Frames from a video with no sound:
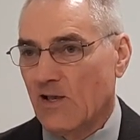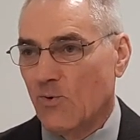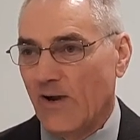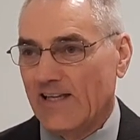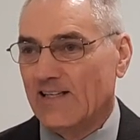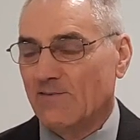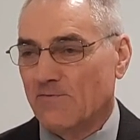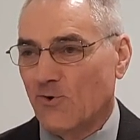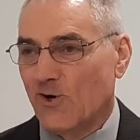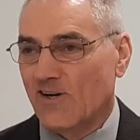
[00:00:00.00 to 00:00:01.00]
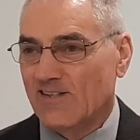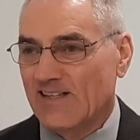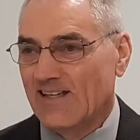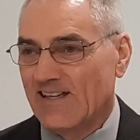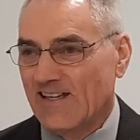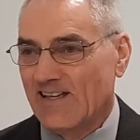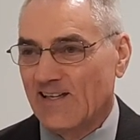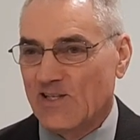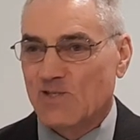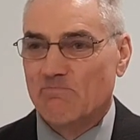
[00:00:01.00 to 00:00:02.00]
waiting for
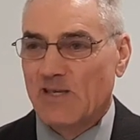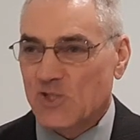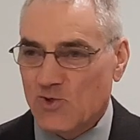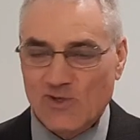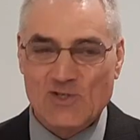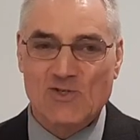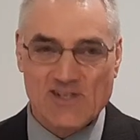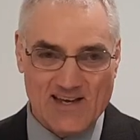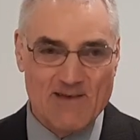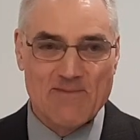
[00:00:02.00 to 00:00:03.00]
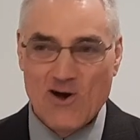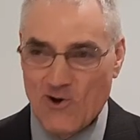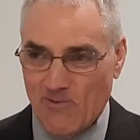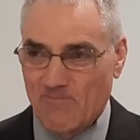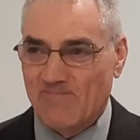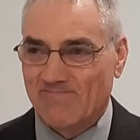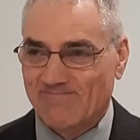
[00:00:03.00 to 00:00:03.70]
his mistress to come home.